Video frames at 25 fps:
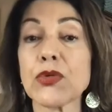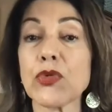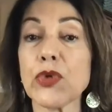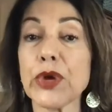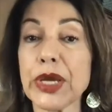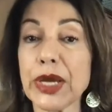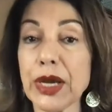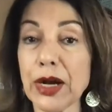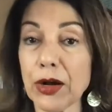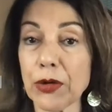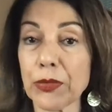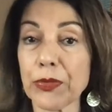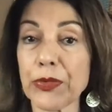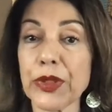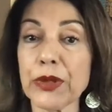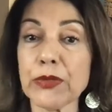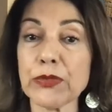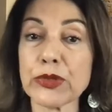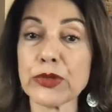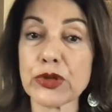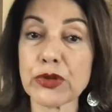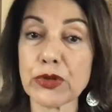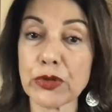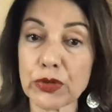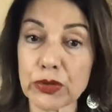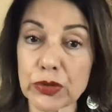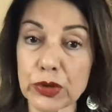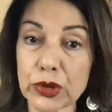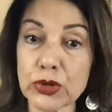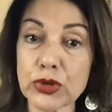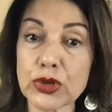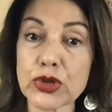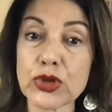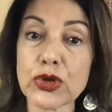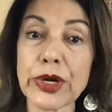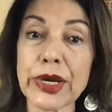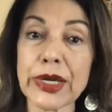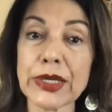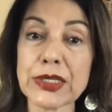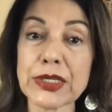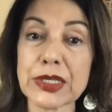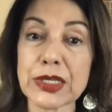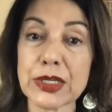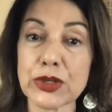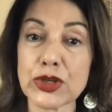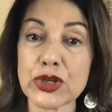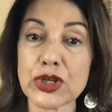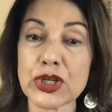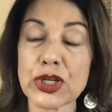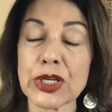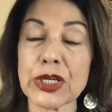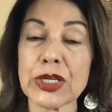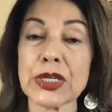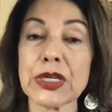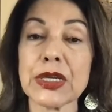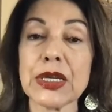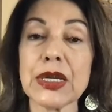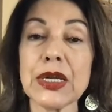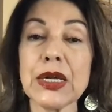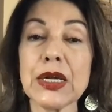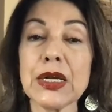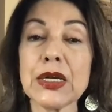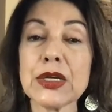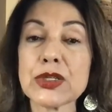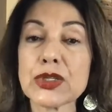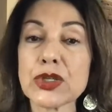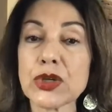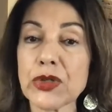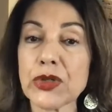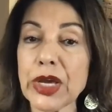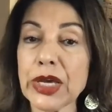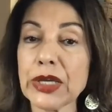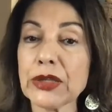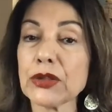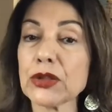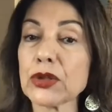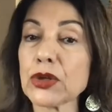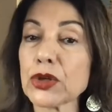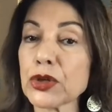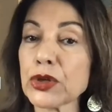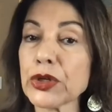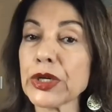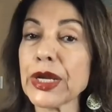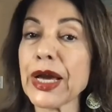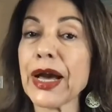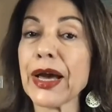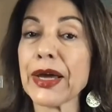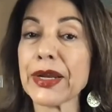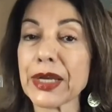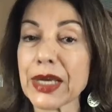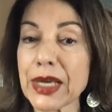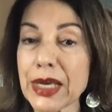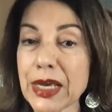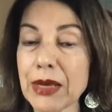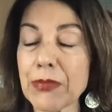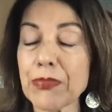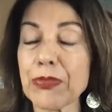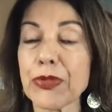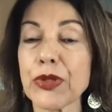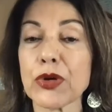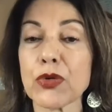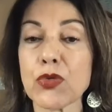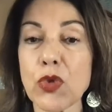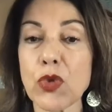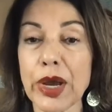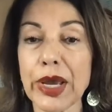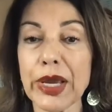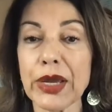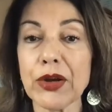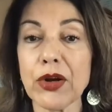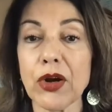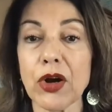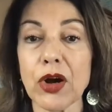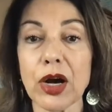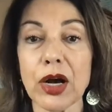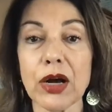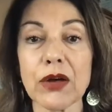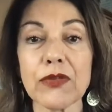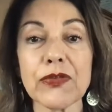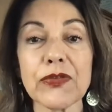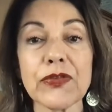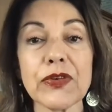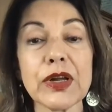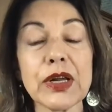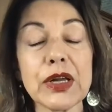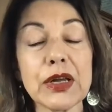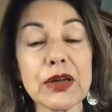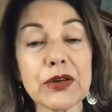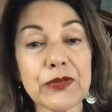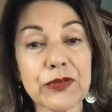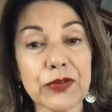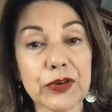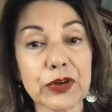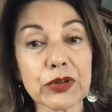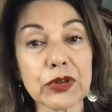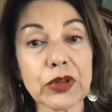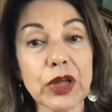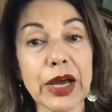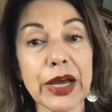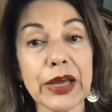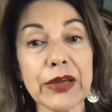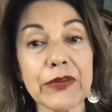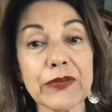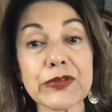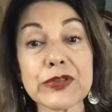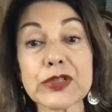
we help them through transition so they learn how to keep their weight off for life.